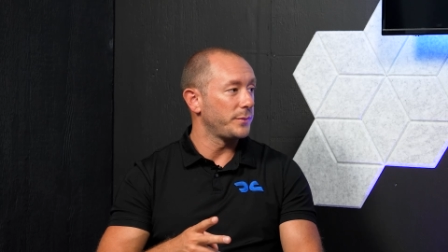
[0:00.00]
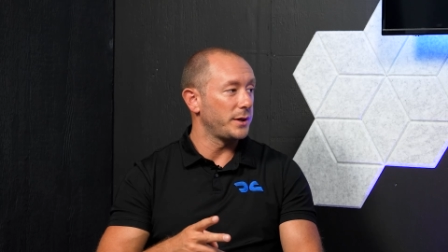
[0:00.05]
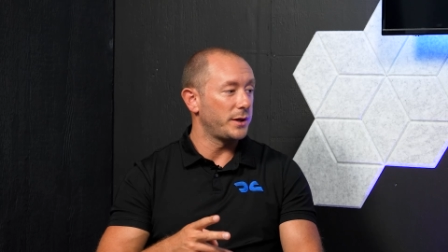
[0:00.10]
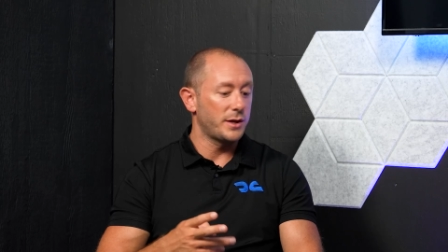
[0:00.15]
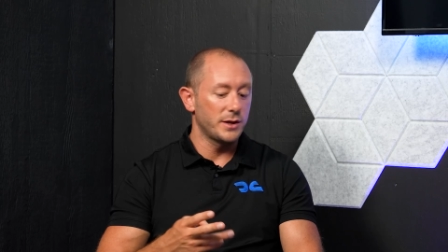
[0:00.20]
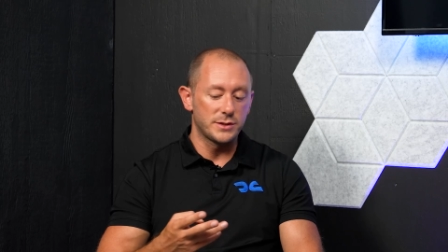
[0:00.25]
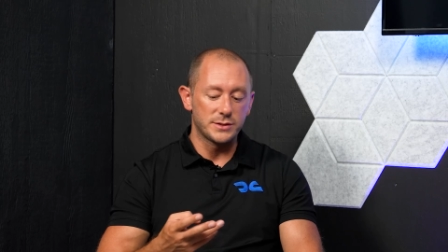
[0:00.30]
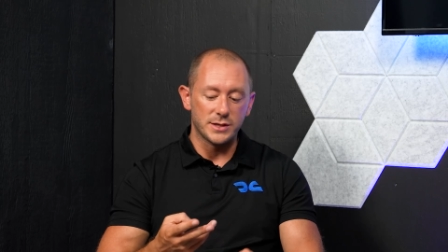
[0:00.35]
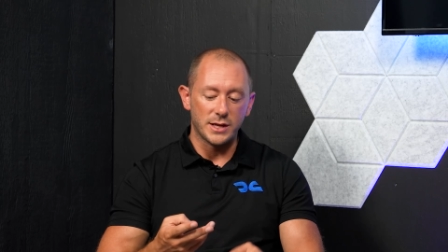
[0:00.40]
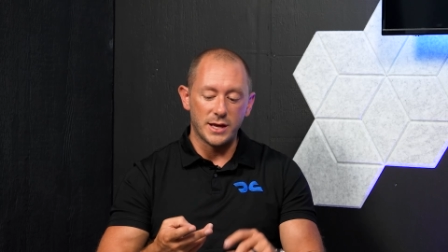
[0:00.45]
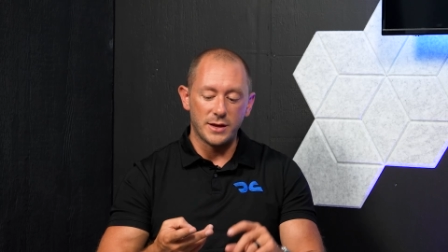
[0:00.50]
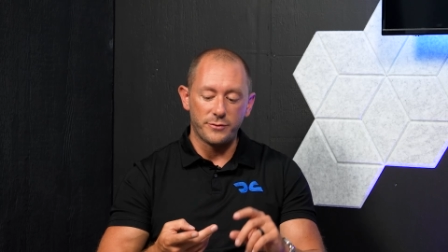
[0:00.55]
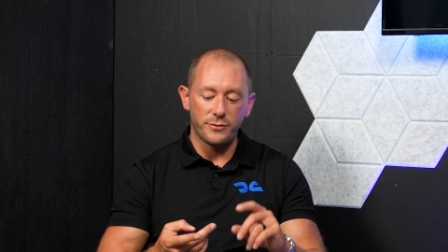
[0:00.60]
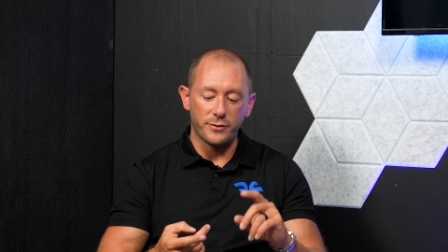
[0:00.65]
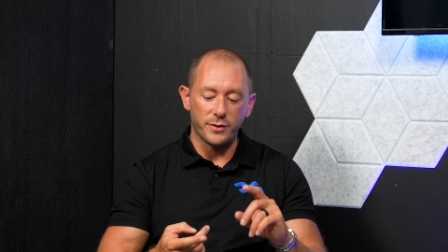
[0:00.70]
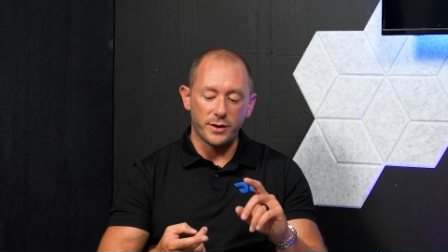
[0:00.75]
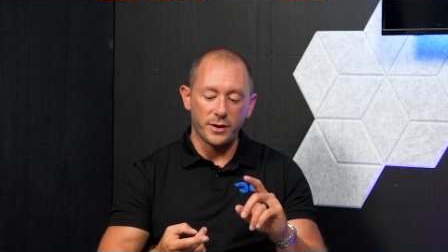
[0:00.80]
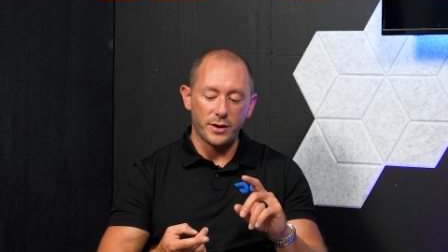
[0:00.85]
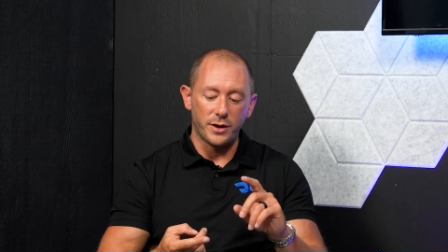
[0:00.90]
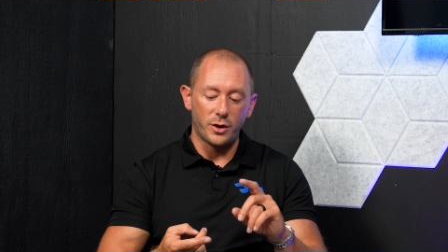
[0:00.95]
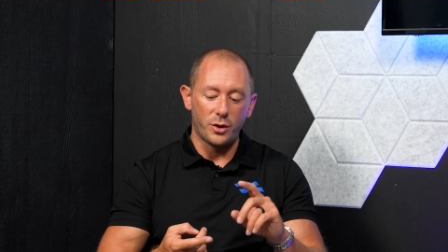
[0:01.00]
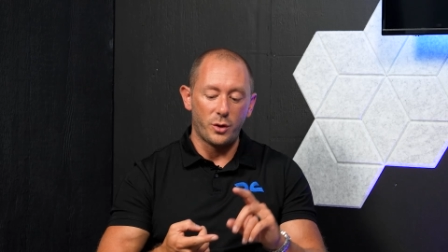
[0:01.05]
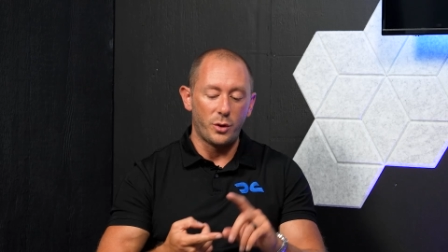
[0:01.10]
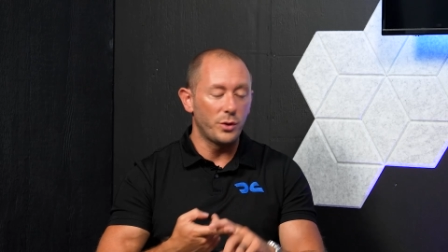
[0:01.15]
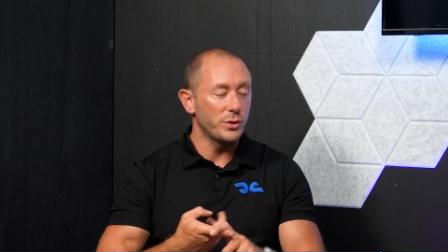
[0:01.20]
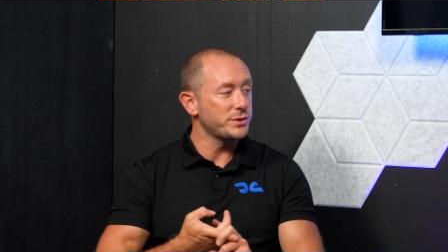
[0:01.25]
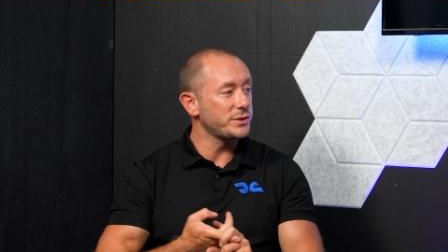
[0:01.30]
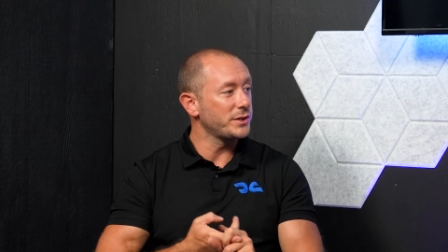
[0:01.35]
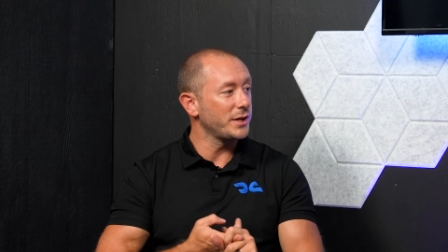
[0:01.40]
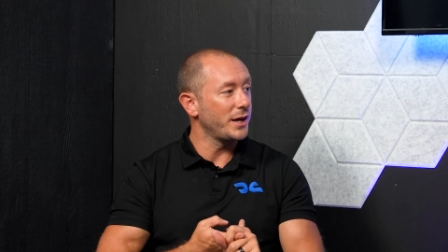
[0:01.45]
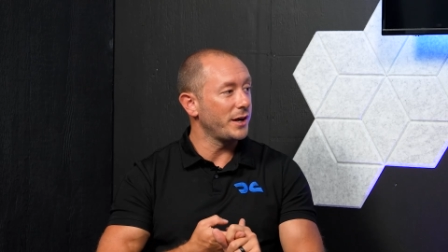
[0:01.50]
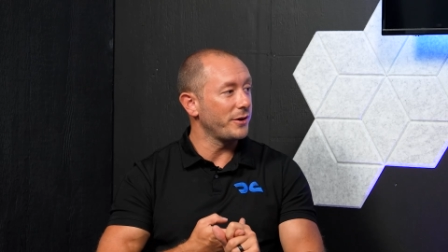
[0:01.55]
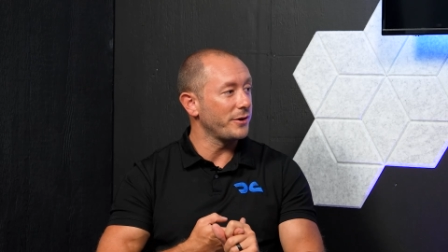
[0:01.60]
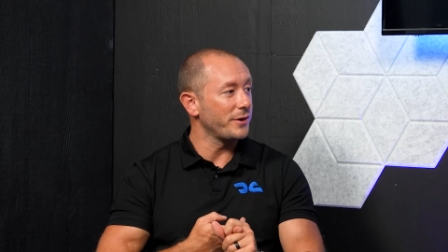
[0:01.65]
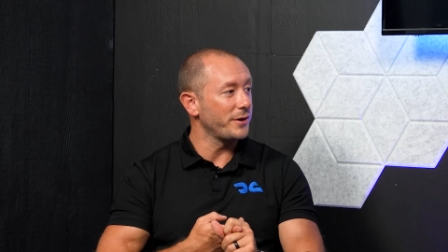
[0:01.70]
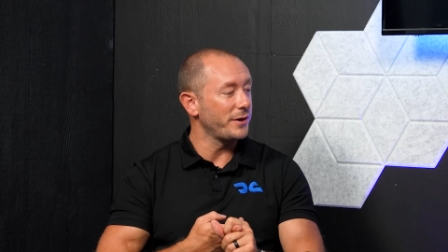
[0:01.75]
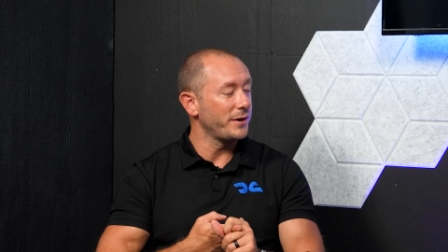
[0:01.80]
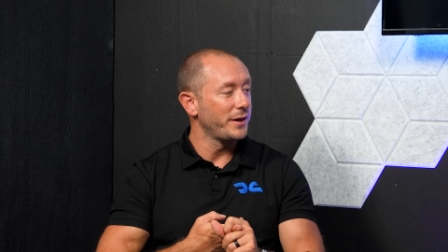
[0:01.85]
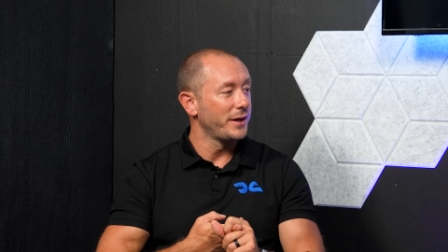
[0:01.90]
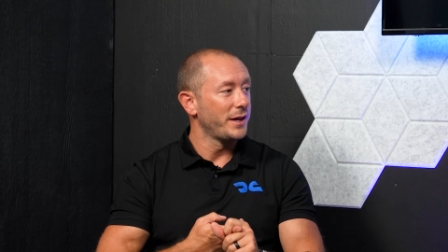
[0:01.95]
Because if a
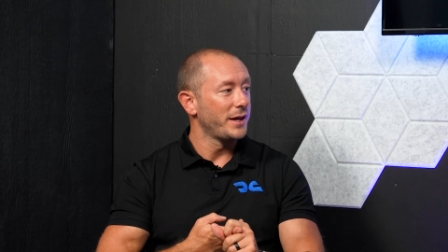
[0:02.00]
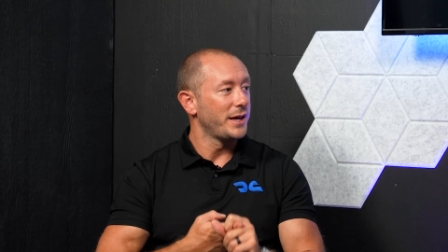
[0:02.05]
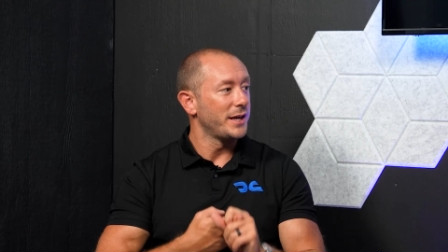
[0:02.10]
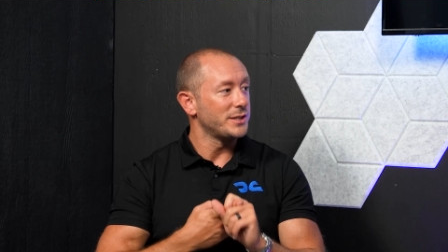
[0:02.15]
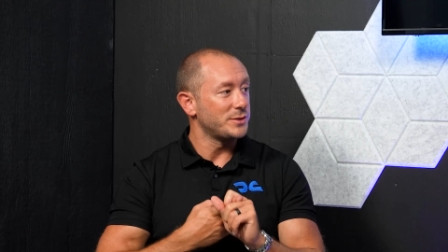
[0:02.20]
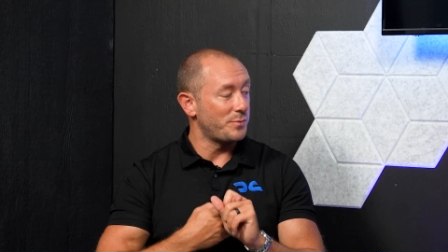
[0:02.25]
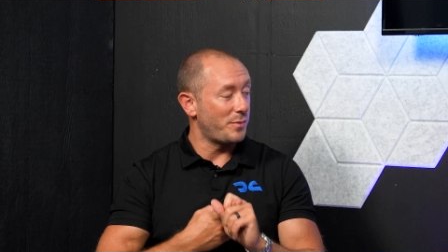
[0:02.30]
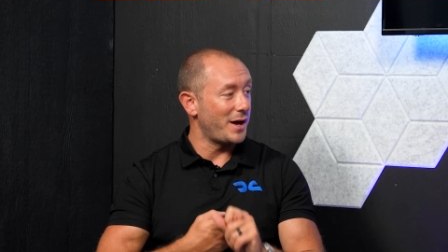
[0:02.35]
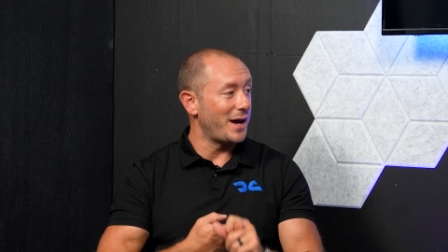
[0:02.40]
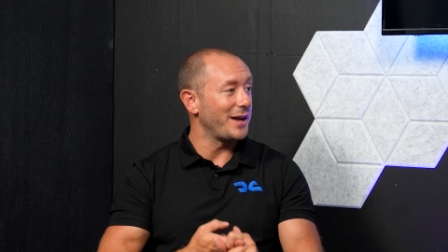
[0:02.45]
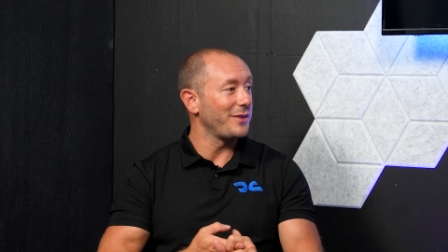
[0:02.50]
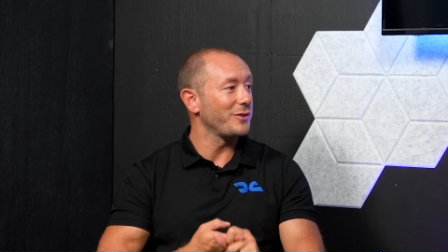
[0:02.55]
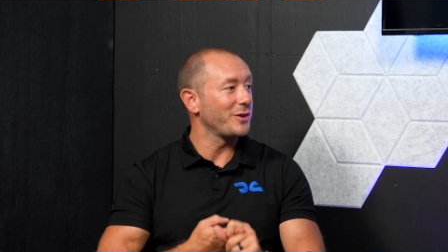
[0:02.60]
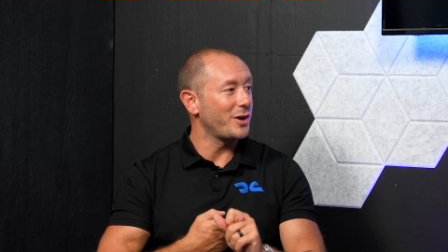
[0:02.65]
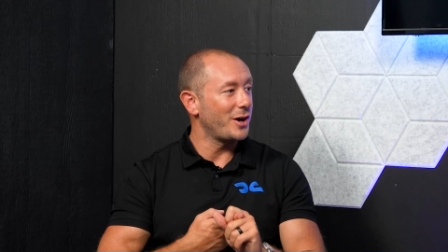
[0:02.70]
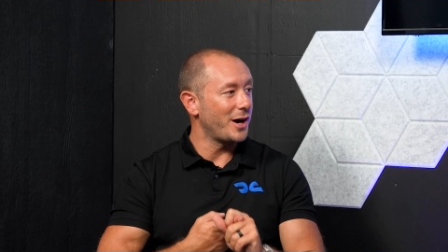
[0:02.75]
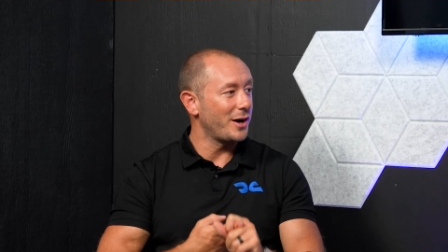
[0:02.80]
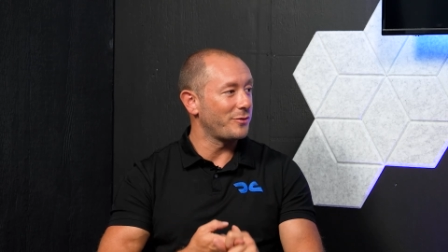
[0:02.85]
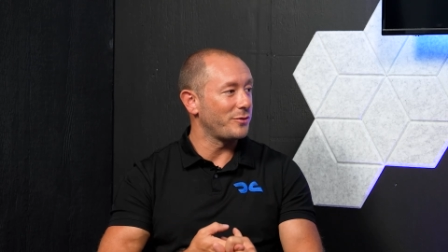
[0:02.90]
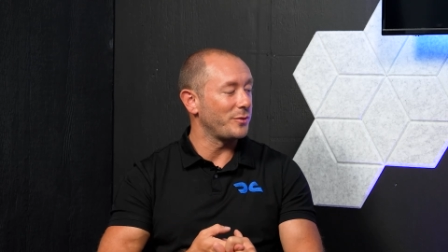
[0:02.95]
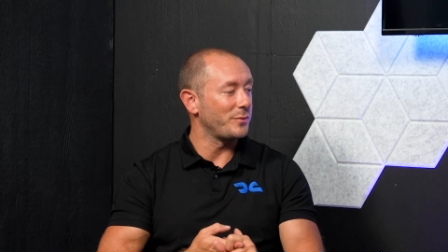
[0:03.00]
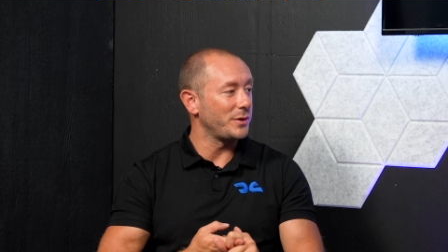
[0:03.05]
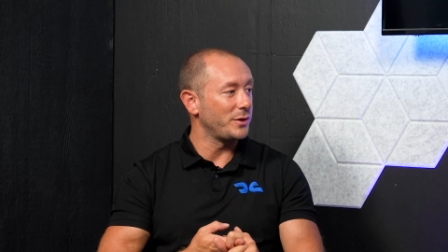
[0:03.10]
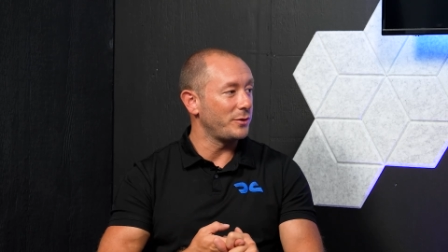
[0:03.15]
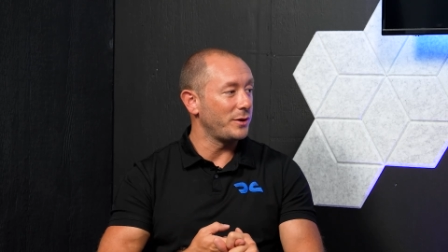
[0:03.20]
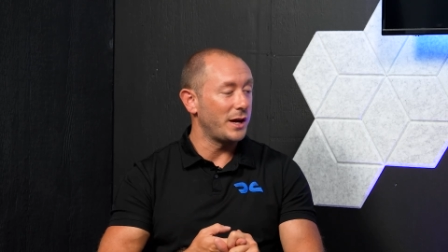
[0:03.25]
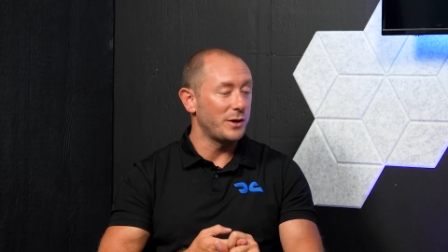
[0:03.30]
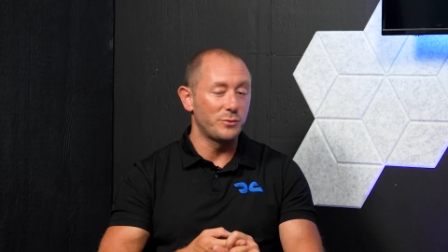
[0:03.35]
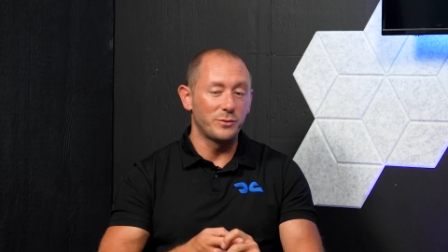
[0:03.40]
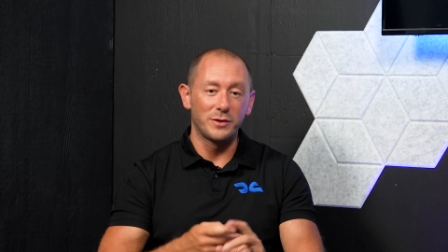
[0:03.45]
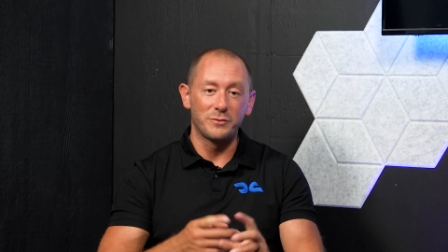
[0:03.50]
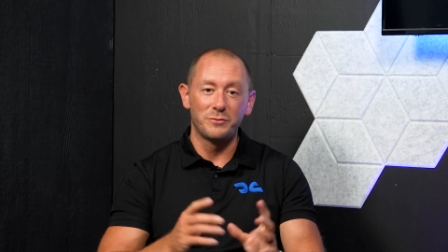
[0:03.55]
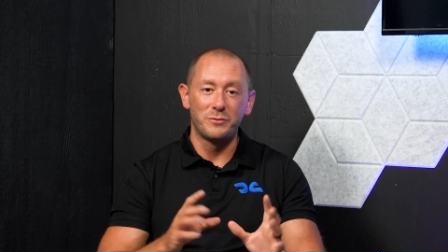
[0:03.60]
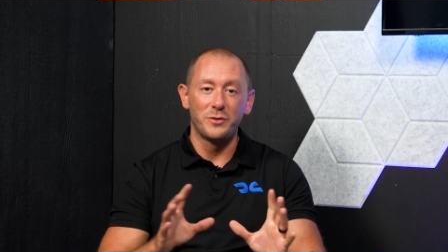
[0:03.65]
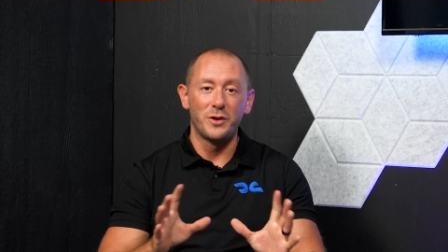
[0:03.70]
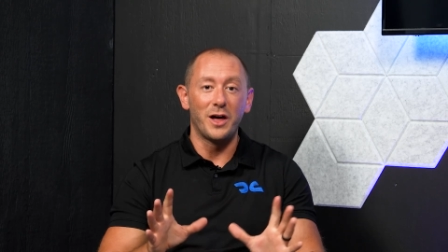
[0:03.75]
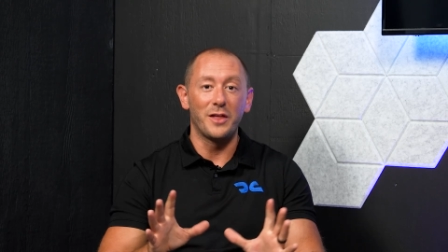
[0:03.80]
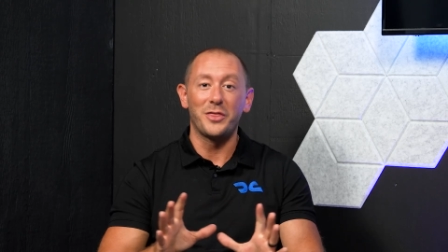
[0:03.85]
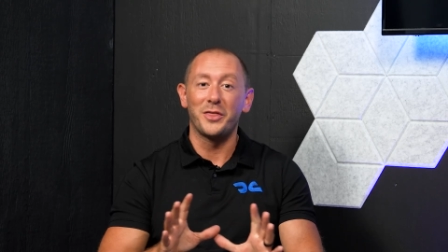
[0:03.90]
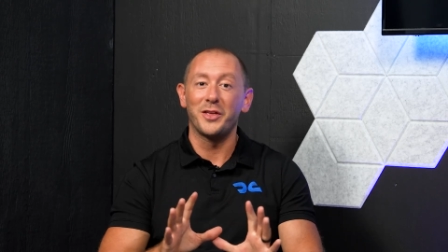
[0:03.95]
wholesaler is buying the car from you, and we have
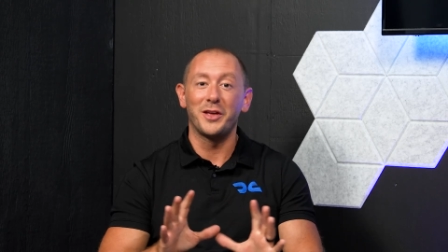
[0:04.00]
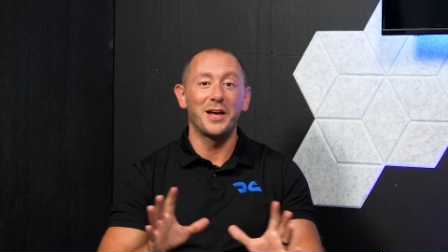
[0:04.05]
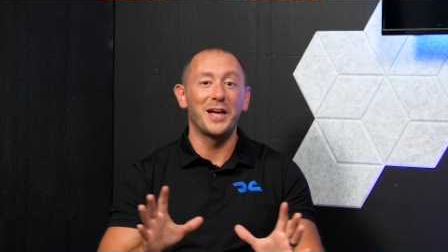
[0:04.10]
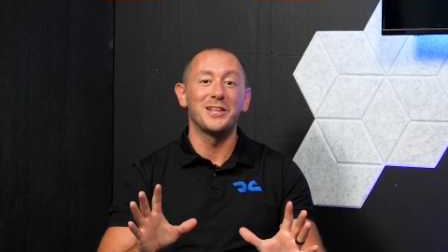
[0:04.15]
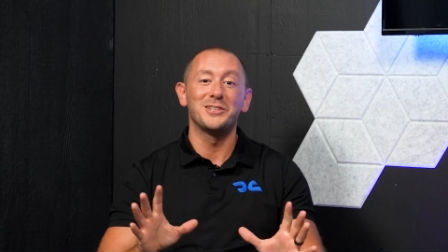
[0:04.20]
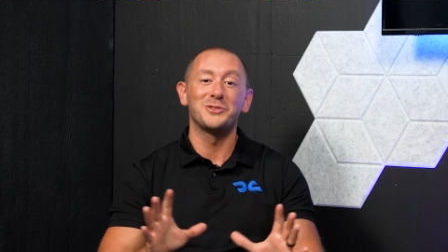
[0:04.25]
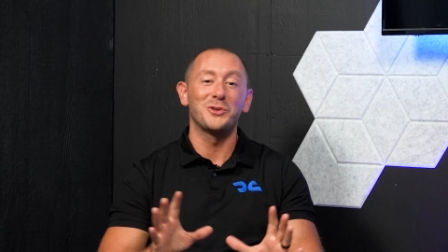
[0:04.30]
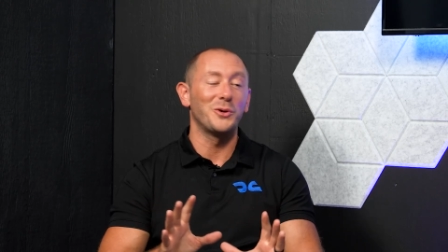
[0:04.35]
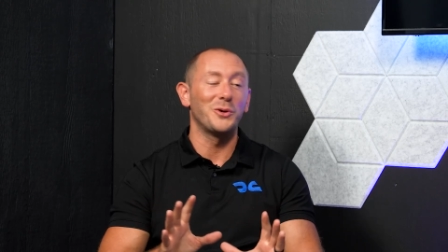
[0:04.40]
nothing against